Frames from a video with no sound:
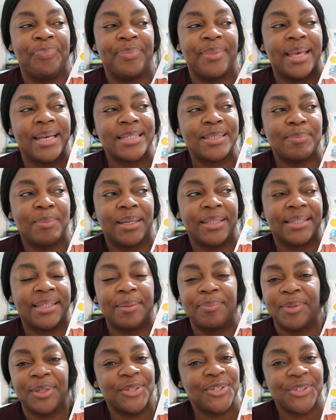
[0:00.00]
Next month,
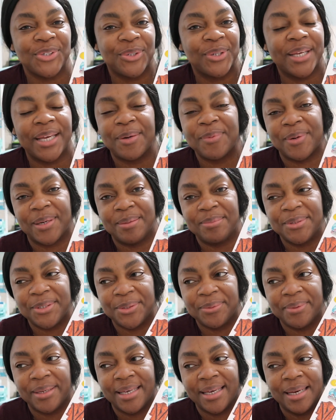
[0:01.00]
I'm not sure yet what I'm
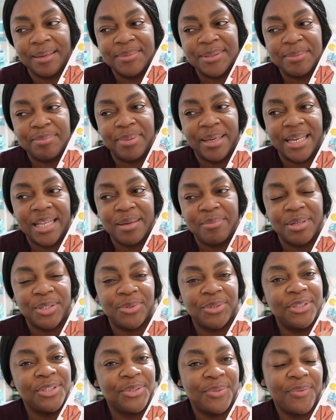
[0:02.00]
doing. I'm debating
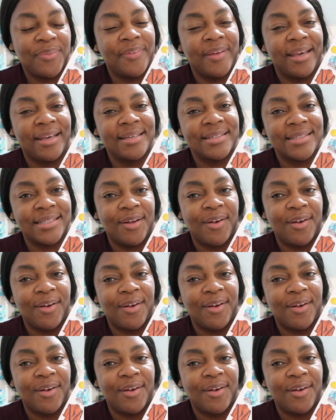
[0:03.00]
between two things.